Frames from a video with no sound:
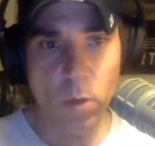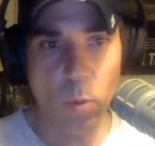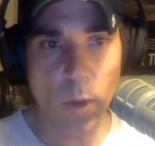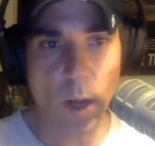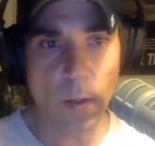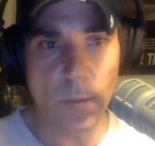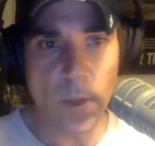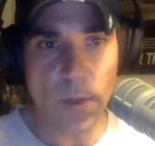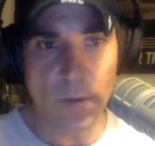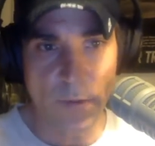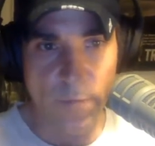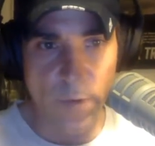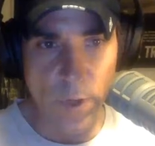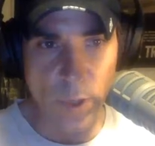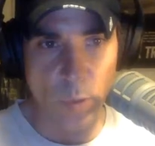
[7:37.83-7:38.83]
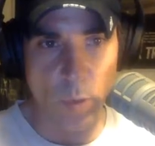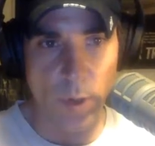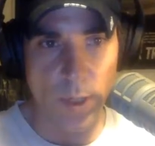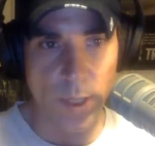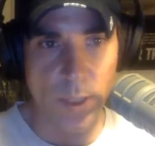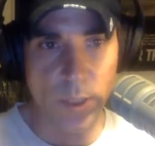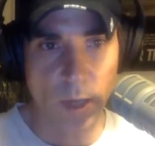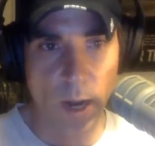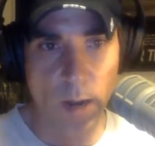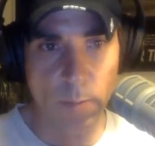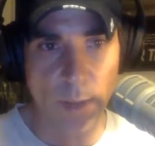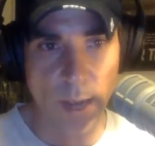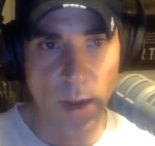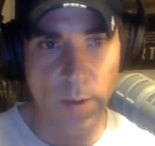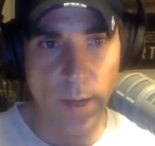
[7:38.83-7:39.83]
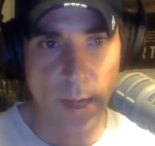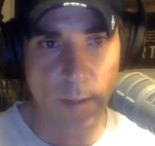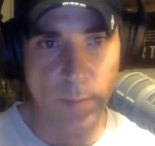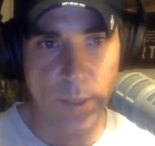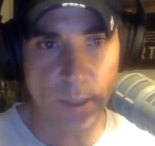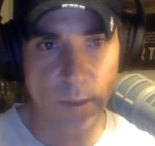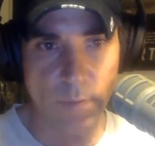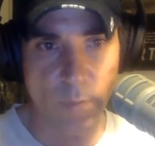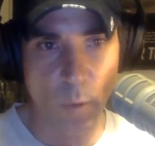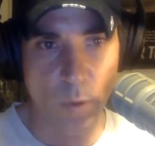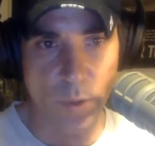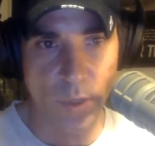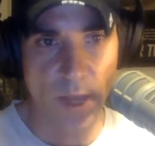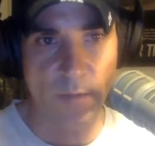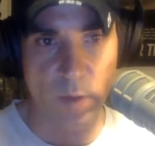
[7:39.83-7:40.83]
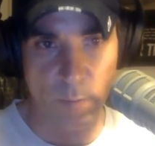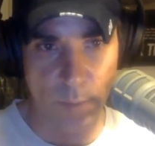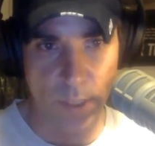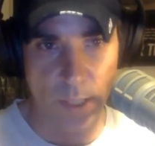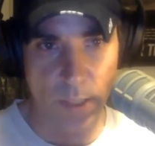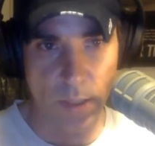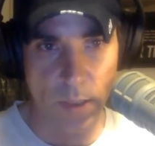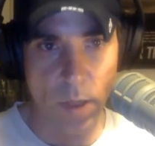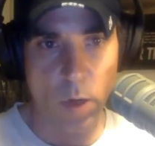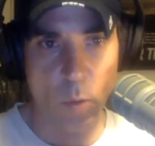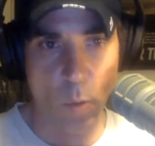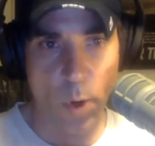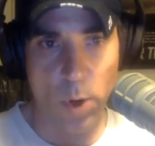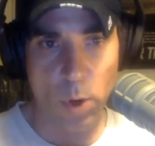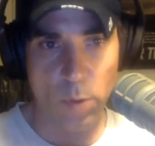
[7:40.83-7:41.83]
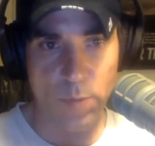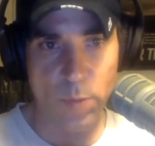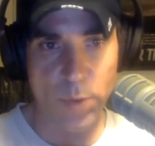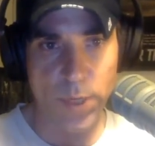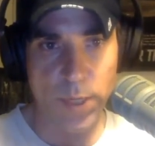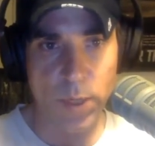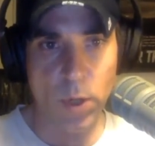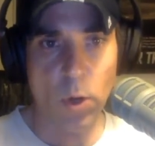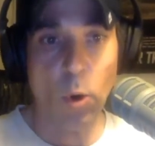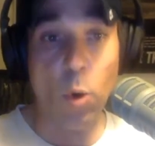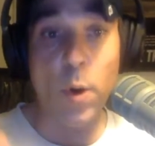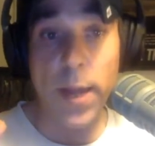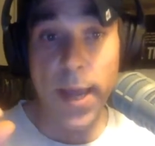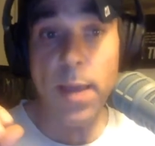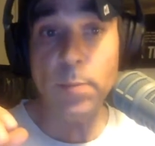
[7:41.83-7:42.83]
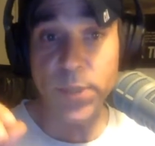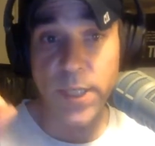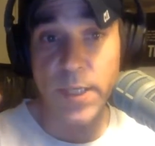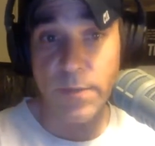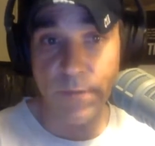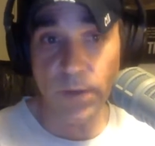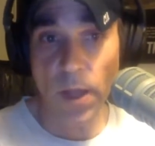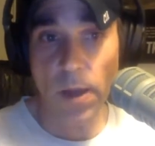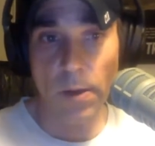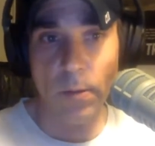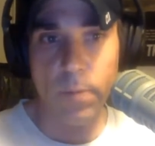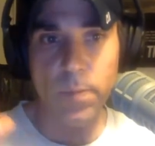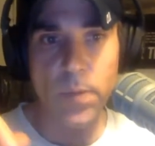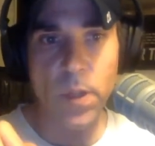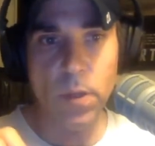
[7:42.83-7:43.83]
Well, the first one is compound MT47B103 or MT Flow